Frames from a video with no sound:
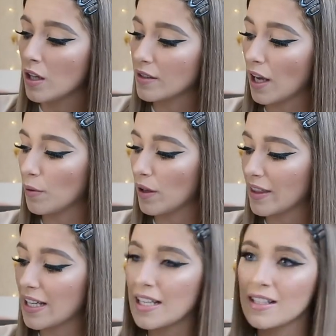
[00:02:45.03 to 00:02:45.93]
So
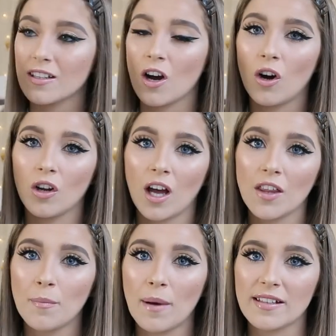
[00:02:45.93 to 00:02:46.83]
these are like
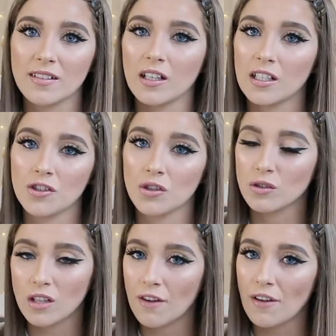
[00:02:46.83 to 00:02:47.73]
the best cycling
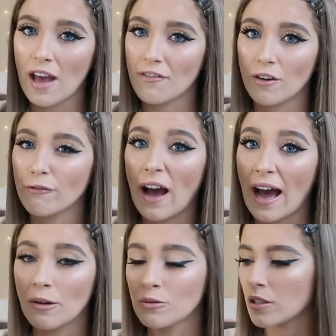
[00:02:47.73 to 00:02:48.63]
shorts I've ever
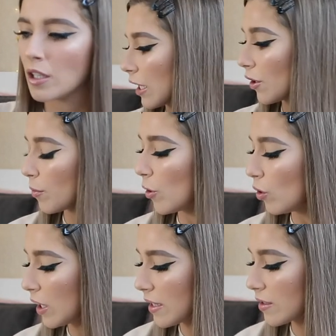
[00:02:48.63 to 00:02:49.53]
found. I got them
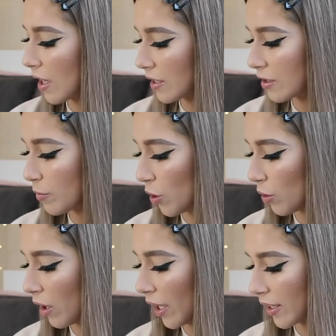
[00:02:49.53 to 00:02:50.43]
all in size
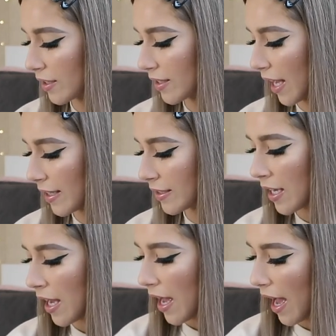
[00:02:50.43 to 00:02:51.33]
small, like I said,
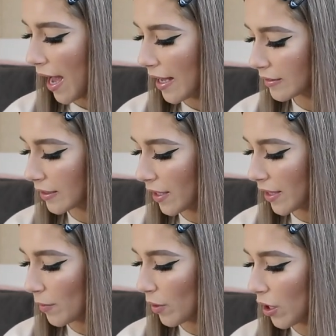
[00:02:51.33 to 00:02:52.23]
and
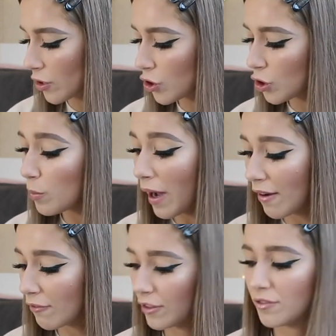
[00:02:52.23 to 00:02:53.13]
they were
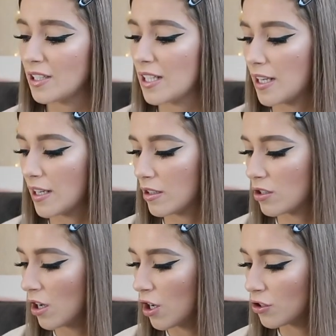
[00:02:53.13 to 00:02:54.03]
£2.50
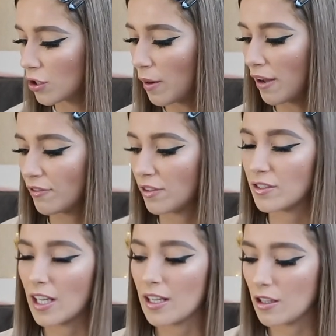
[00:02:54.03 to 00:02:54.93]
each.
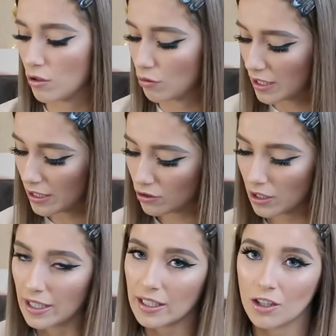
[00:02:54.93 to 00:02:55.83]
£2.50, you
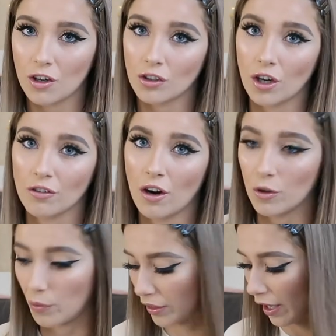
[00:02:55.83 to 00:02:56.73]
literally cannot go
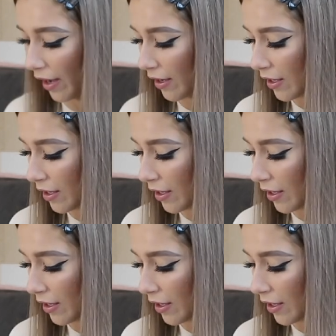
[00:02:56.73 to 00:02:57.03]
wrong with that.